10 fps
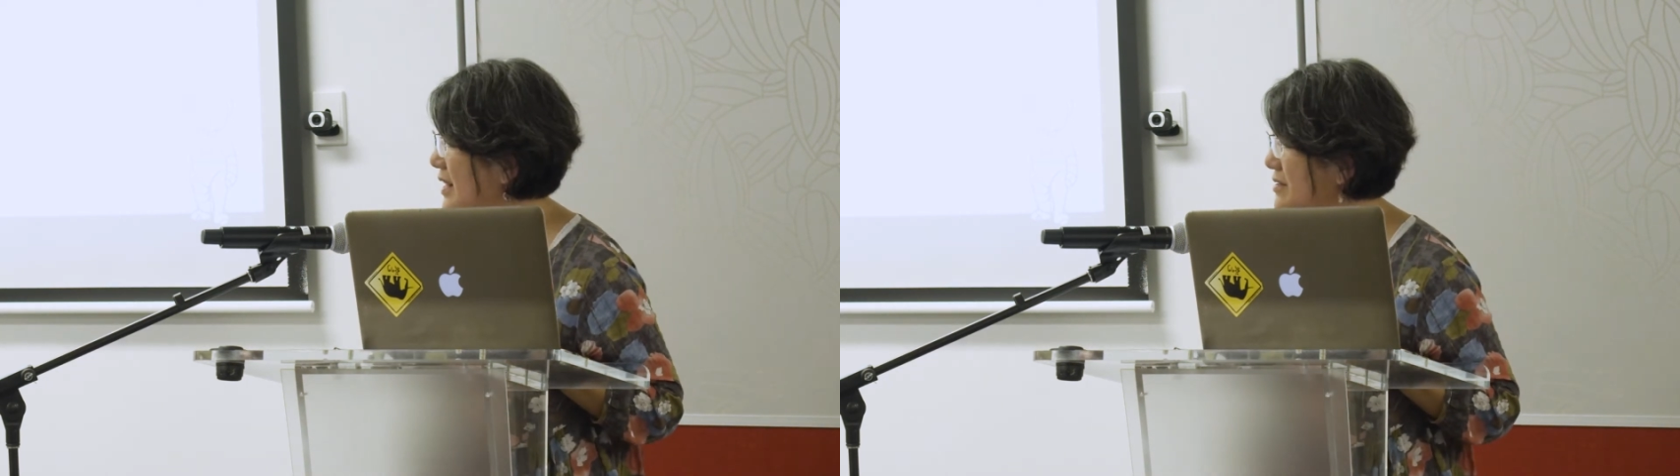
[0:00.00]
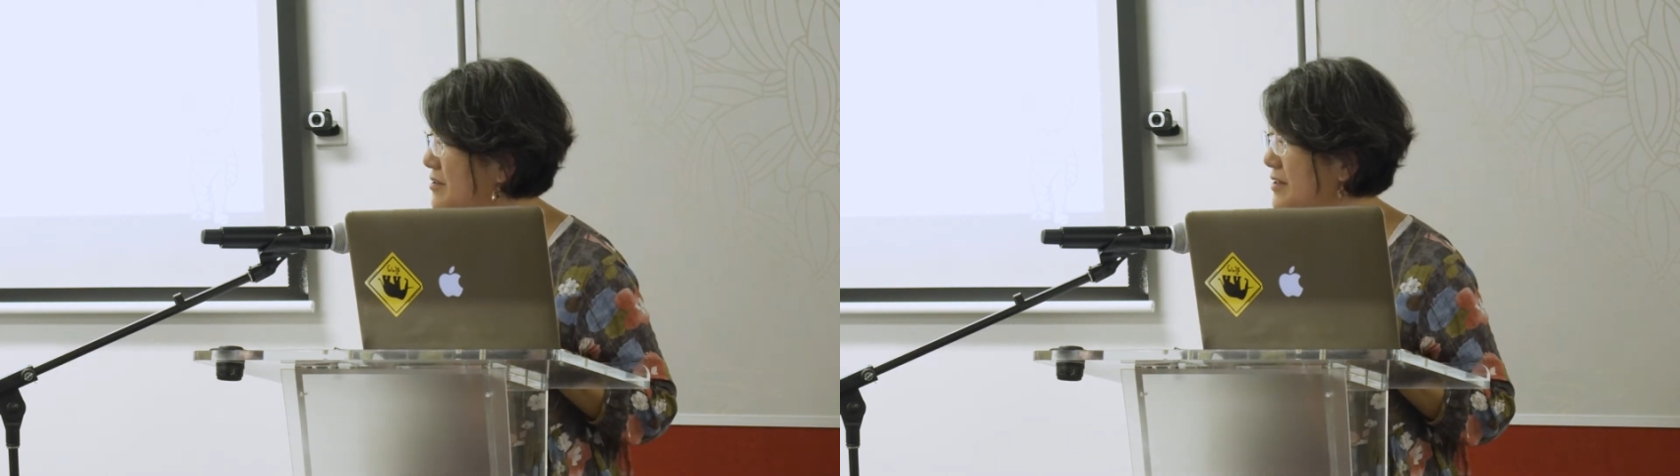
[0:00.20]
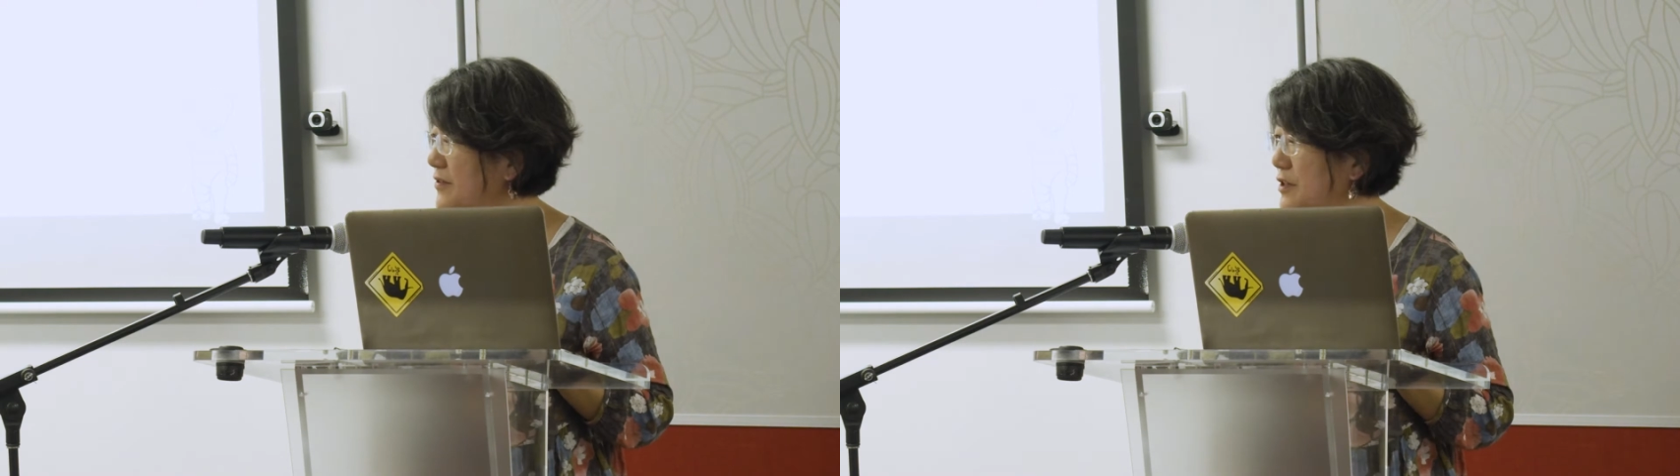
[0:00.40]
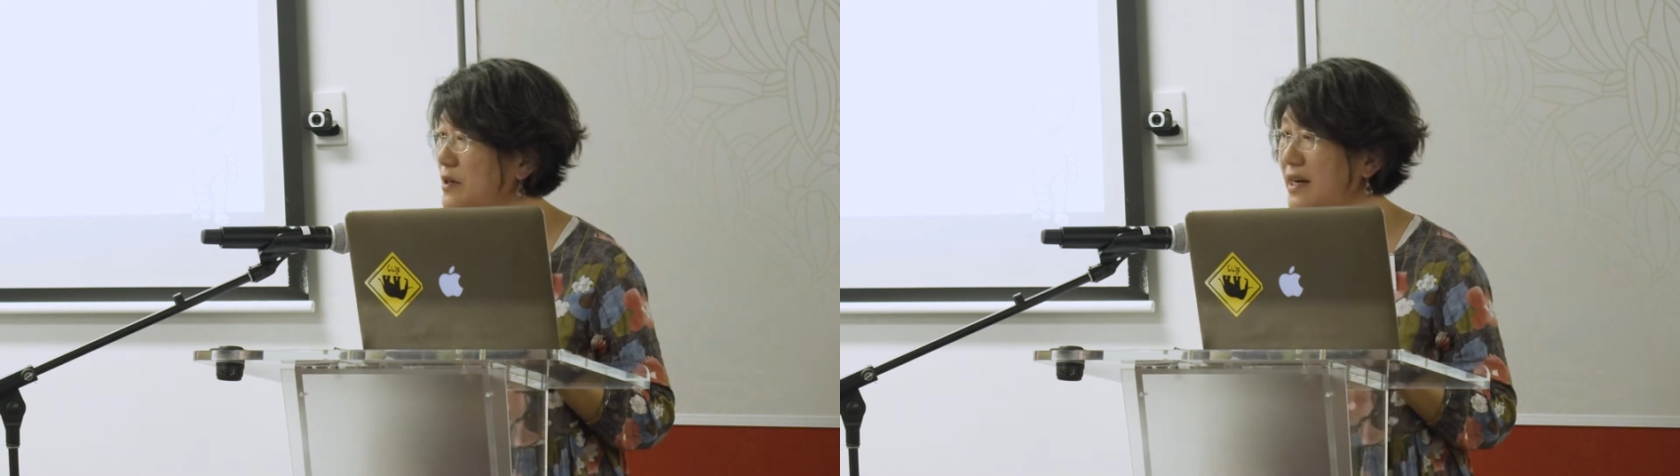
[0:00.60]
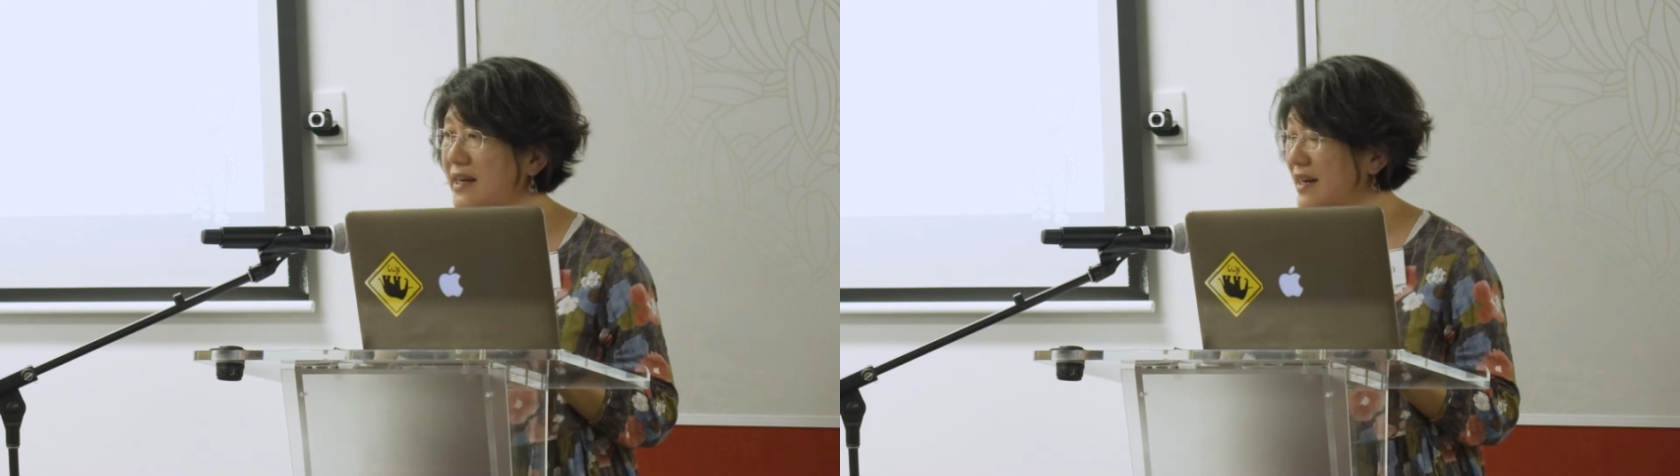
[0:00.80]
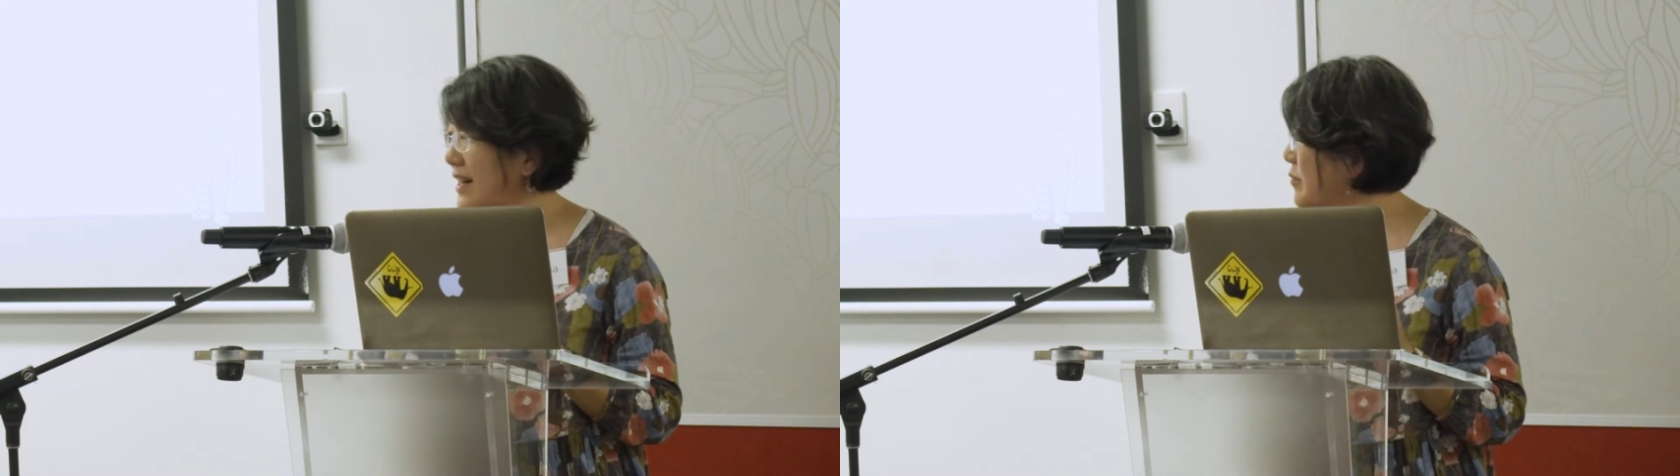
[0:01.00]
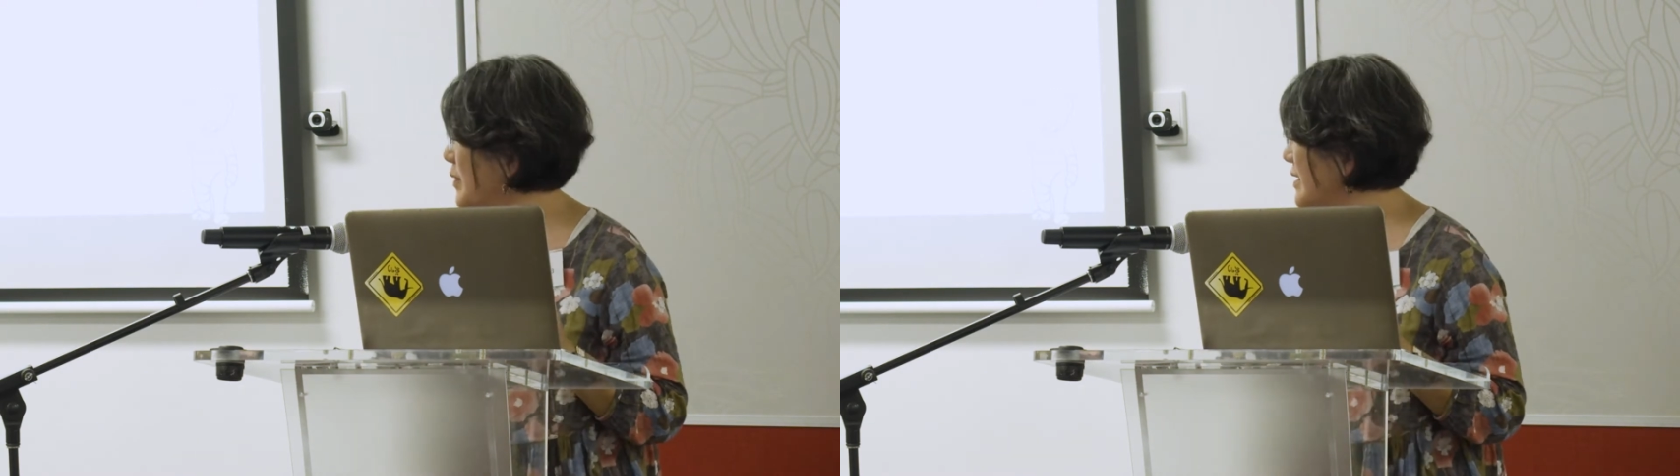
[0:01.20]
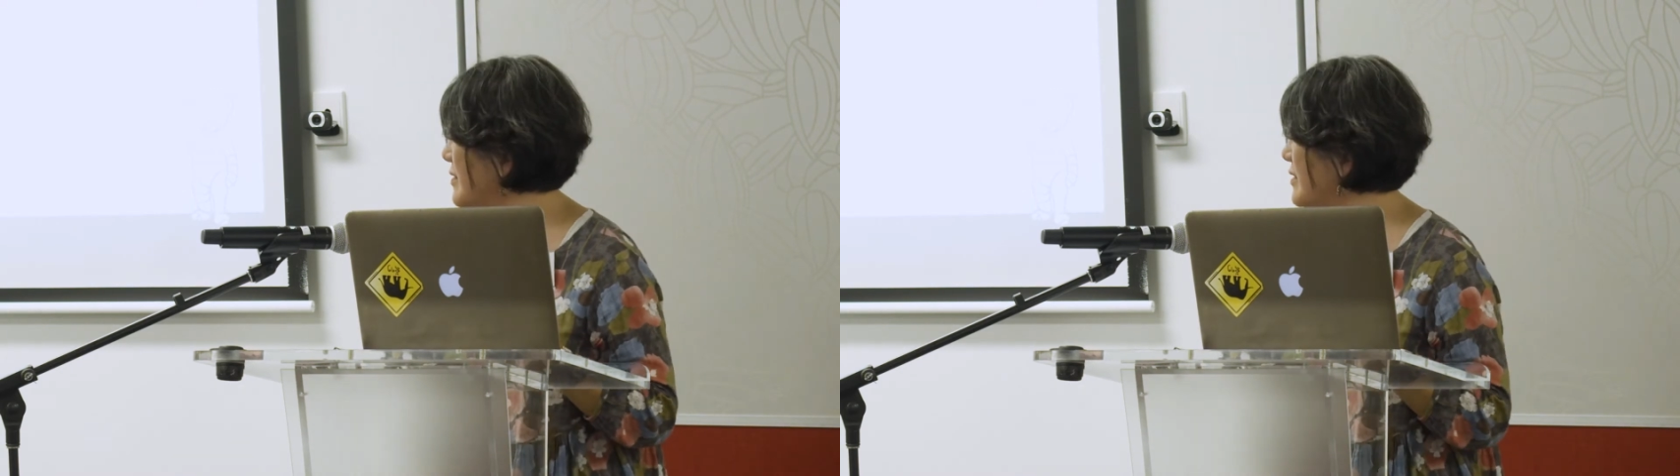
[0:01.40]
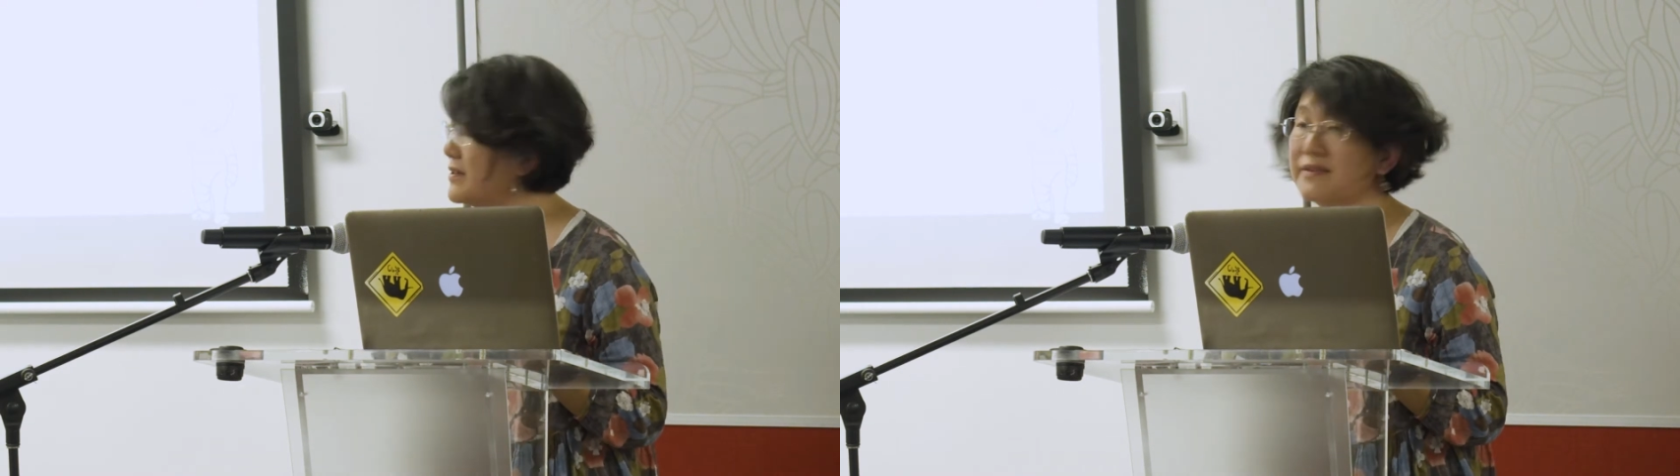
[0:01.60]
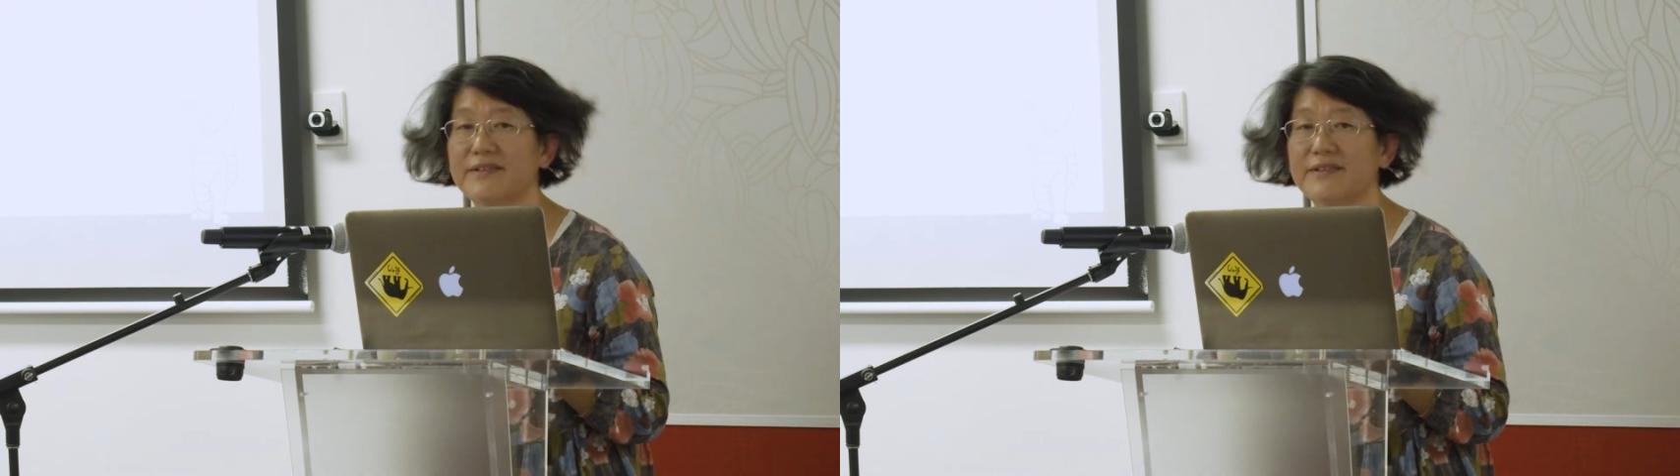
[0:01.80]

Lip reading: under review, and one of the